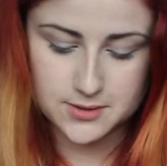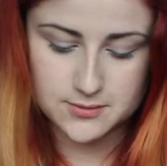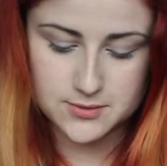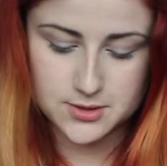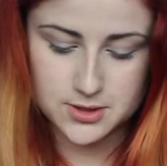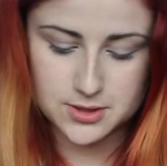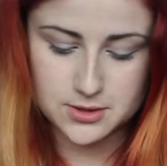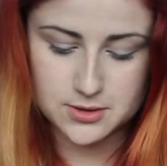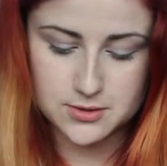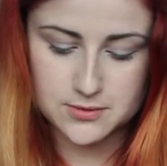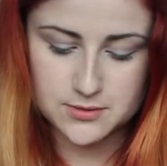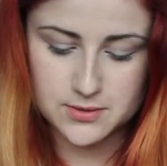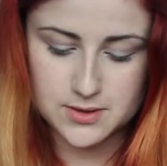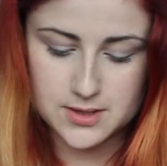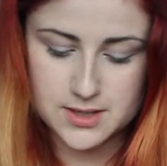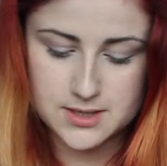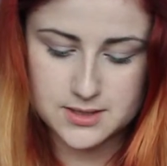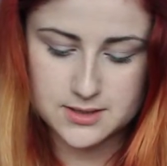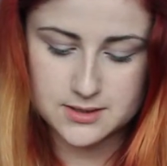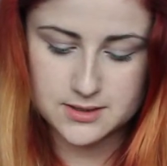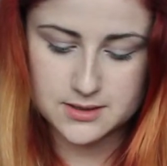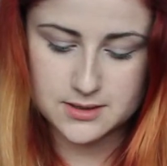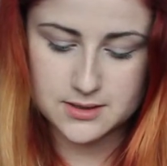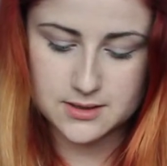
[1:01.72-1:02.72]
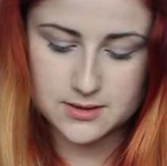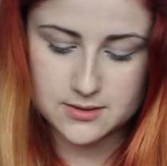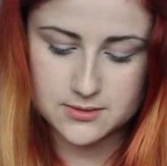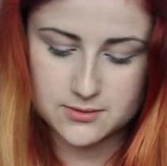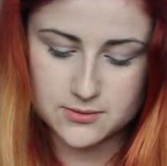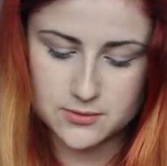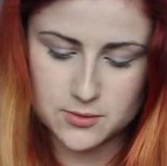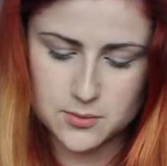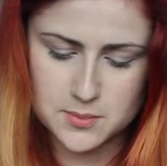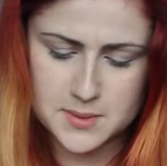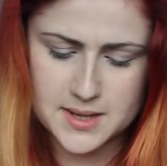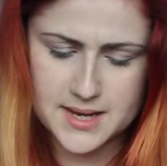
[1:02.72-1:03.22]
I've done over Easter
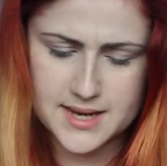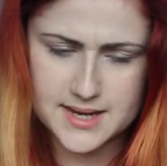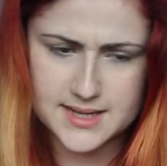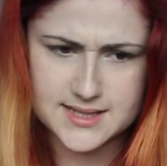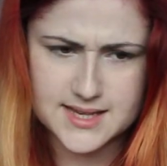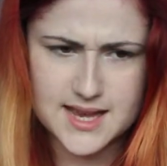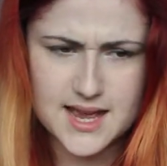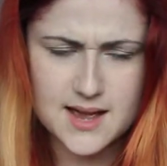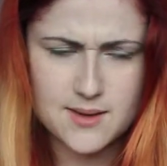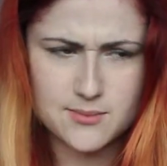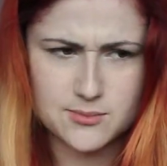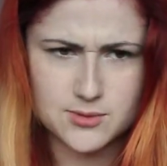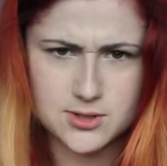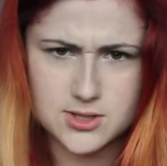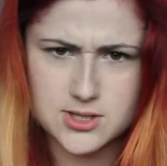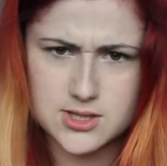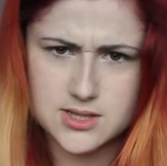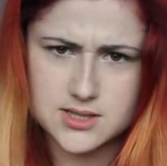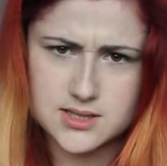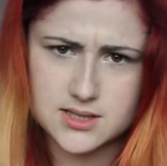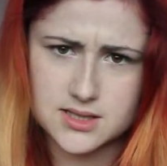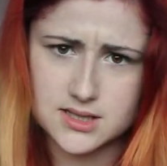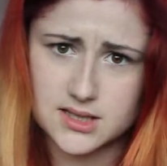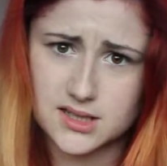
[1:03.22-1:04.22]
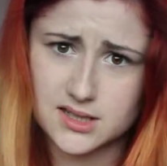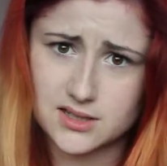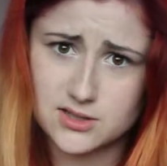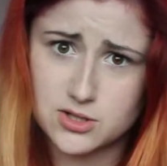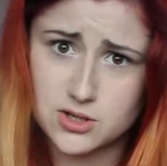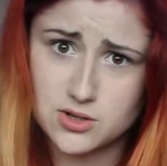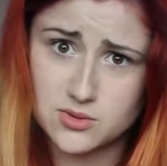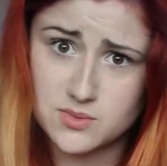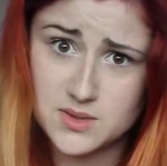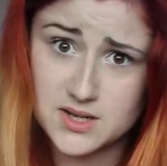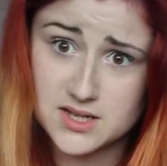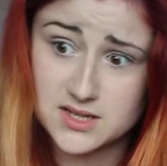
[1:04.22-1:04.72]
for my exam, which is in like
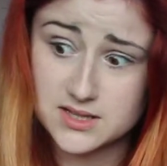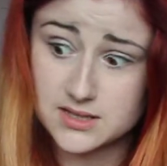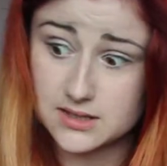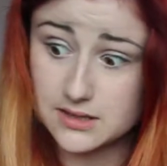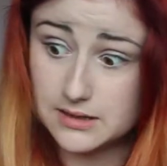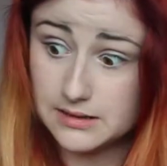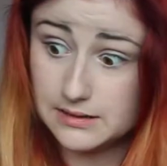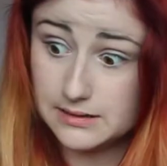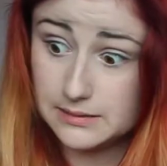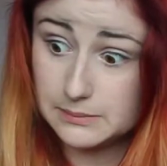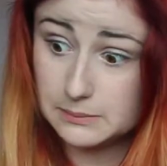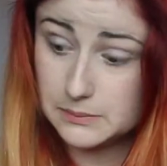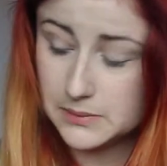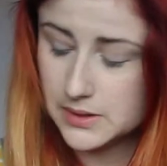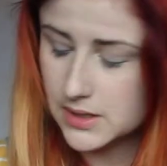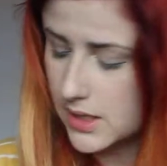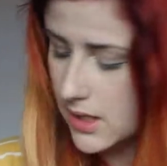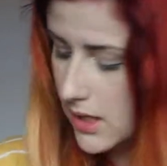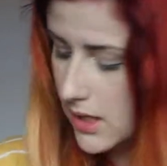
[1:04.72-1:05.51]
2 weeks' time.